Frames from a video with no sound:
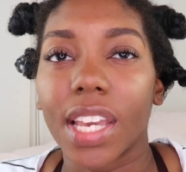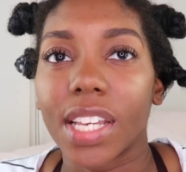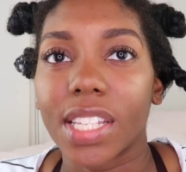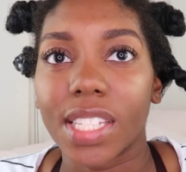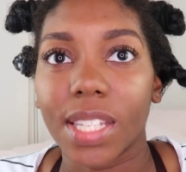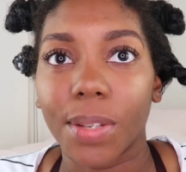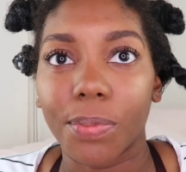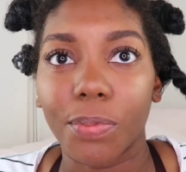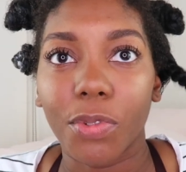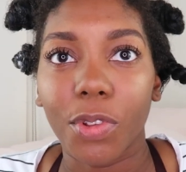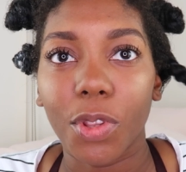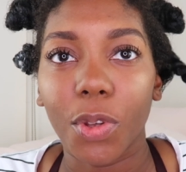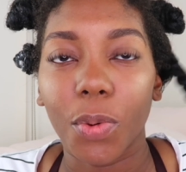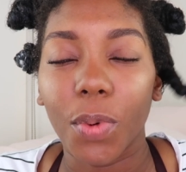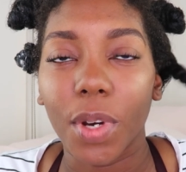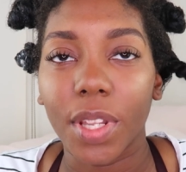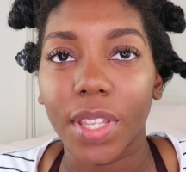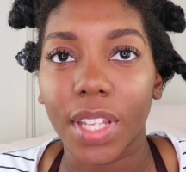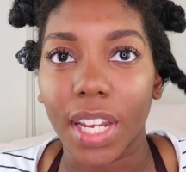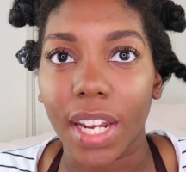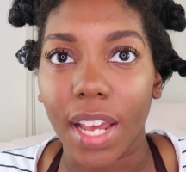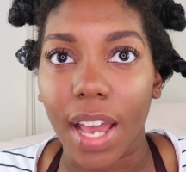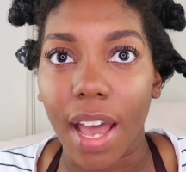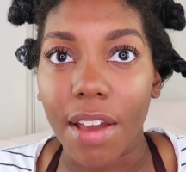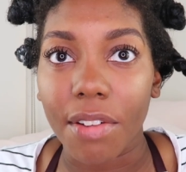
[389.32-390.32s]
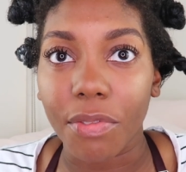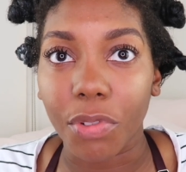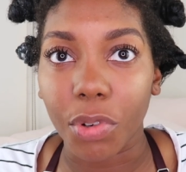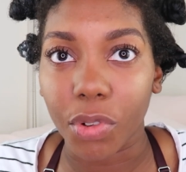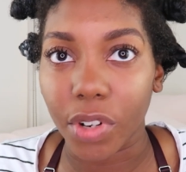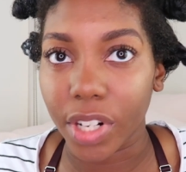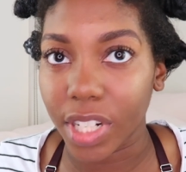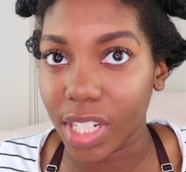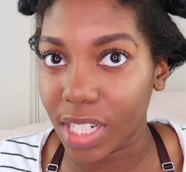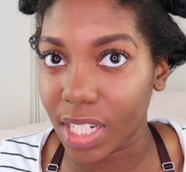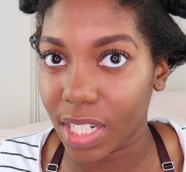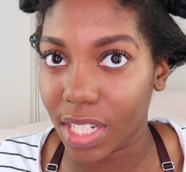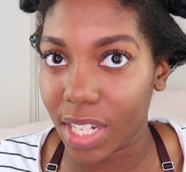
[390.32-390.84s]
except for the one that I've
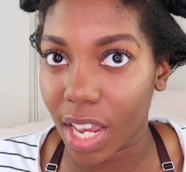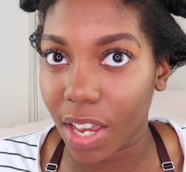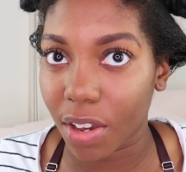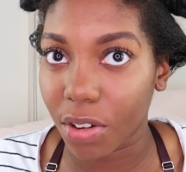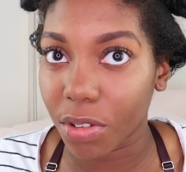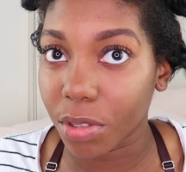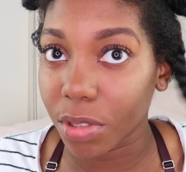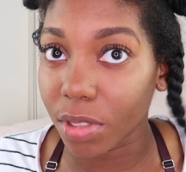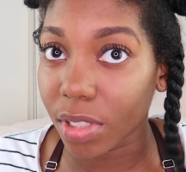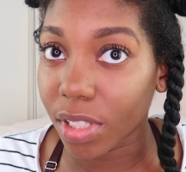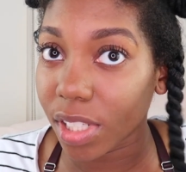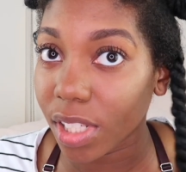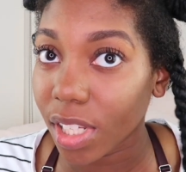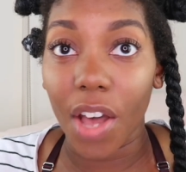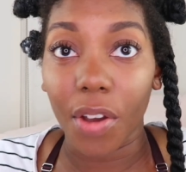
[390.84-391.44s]
already detangled.